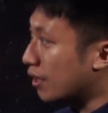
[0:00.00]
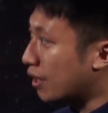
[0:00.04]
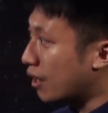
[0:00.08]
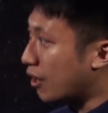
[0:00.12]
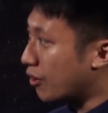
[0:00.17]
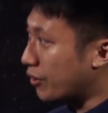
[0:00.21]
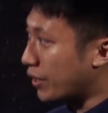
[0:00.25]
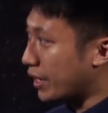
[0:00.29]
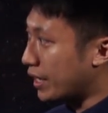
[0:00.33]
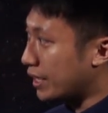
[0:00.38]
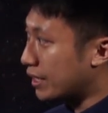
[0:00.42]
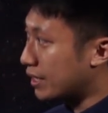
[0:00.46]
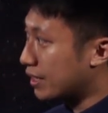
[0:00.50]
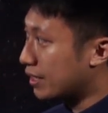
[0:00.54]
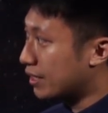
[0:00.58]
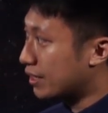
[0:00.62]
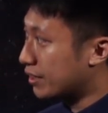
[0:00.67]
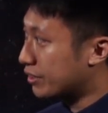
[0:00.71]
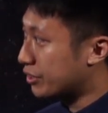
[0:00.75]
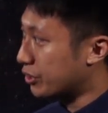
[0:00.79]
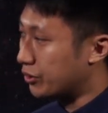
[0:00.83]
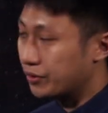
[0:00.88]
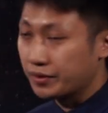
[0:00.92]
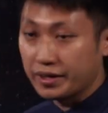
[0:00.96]
Okay.
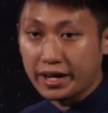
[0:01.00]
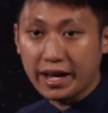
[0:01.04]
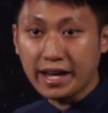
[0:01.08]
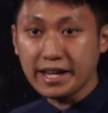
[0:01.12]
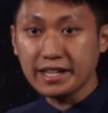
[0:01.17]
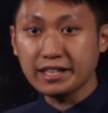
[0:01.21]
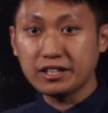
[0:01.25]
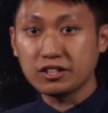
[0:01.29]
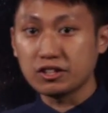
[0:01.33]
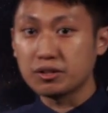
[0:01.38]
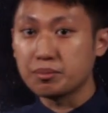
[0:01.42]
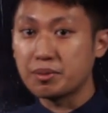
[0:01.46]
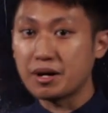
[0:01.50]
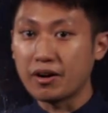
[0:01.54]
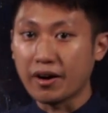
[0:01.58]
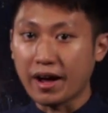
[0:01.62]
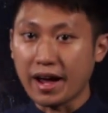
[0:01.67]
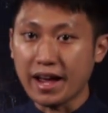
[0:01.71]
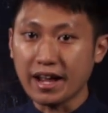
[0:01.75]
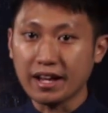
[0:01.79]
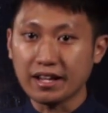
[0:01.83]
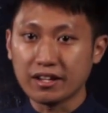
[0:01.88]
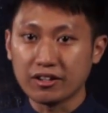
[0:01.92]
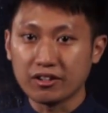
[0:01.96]
So, a to the power
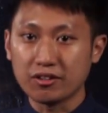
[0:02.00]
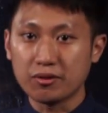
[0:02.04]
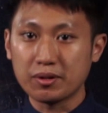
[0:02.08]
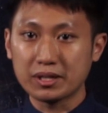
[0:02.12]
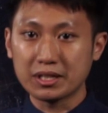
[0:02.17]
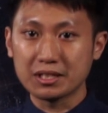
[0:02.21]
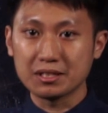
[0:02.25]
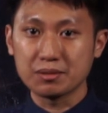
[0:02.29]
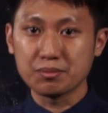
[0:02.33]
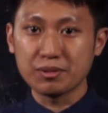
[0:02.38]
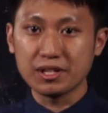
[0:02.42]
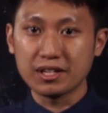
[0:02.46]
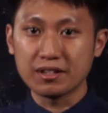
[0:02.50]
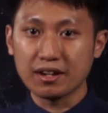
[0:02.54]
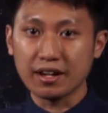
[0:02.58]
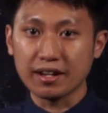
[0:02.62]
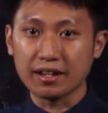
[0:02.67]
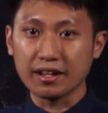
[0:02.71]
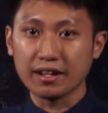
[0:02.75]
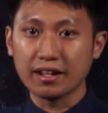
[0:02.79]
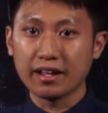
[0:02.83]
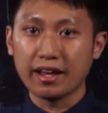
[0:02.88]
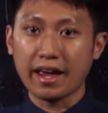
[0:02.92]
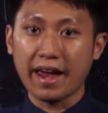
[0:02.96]
n, you know what does it mean,
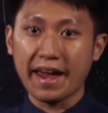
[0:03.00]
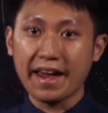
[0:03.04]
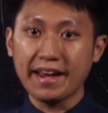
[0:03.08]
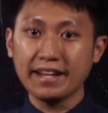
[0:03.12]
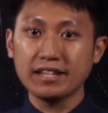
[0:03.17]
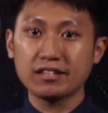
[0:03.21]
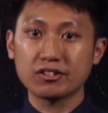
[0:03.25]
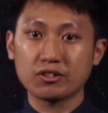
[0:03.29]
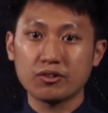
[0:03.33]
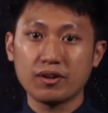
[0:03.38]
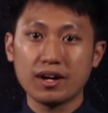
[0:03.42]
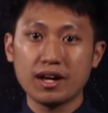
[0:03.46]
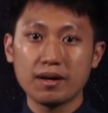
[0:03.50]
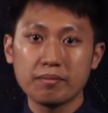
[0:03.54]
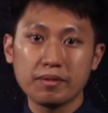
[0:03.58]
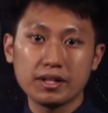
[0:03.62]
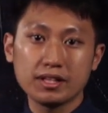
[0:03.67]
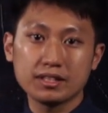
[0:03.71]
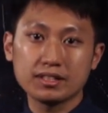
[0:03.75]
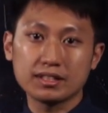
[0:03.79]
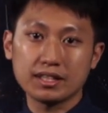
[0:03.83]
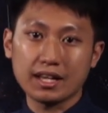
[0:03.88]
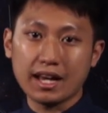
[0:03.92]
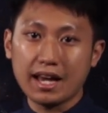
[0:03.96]
right? A square
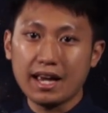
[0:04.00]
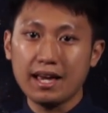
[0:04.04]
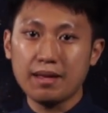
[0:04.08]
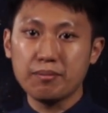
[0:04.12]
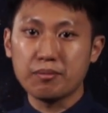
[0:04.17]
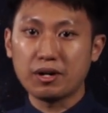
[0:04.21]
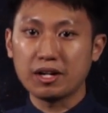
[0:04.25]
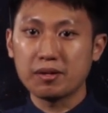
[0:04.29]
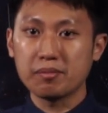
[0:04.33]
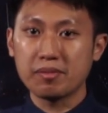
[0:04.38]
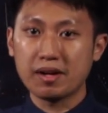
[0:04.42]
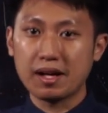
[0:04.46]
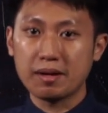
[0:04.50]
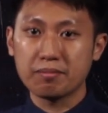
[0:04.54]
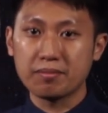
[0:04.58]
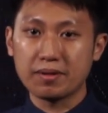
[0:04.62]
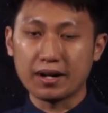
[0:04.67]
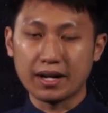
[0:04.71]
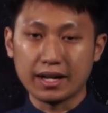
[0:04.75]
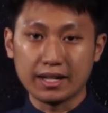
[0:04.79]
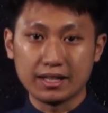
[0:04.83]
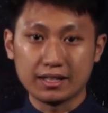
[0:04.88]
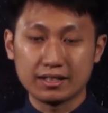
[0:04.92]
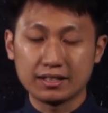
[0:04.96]
means a multiplied
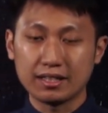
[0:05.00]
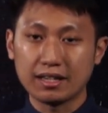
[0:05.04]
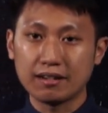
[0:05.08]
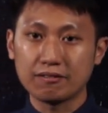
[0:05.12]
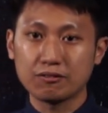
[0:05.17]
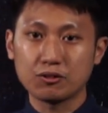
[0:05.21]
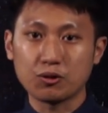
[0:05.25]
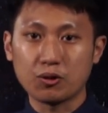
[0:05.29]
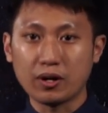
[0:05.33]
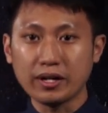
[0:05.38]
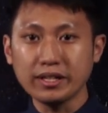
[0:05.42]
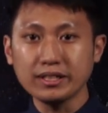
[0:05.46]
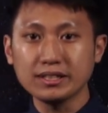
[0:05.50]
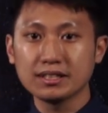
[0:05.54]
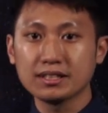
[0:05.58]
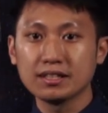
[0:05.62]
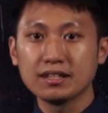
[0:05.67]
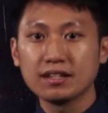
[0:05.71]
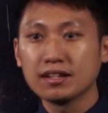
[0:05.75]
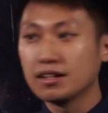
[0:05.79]
by itself twice.